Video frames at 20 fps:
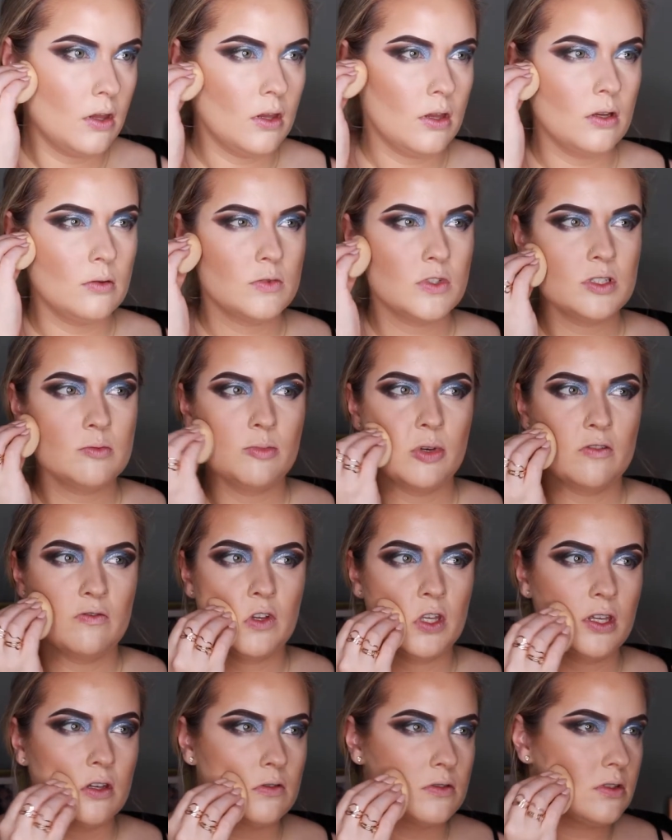I'm just
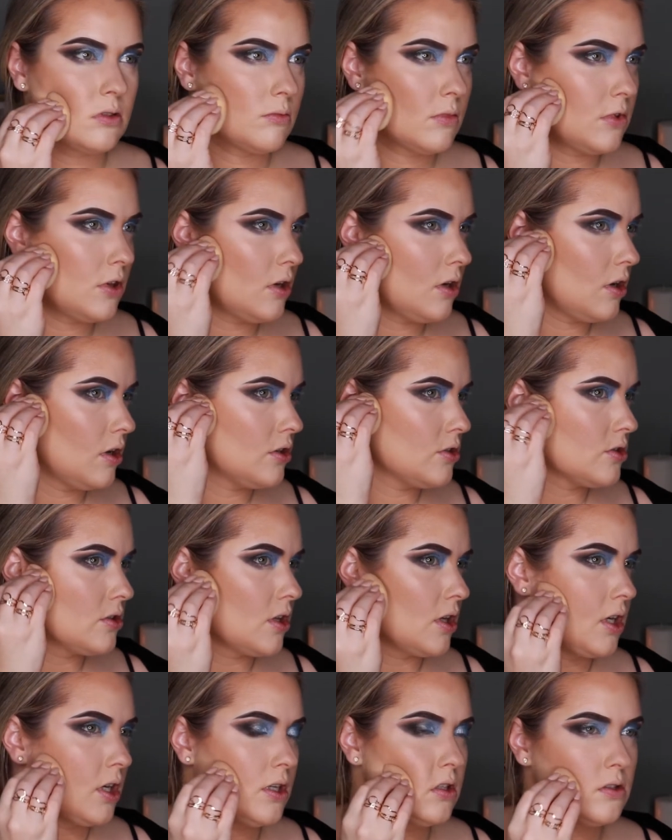buffing out some of the harsh
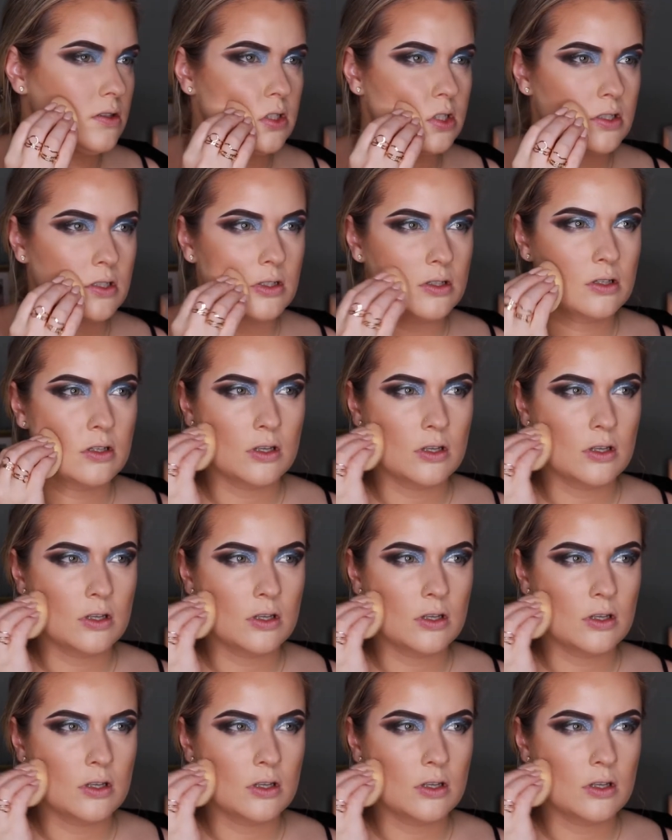lines.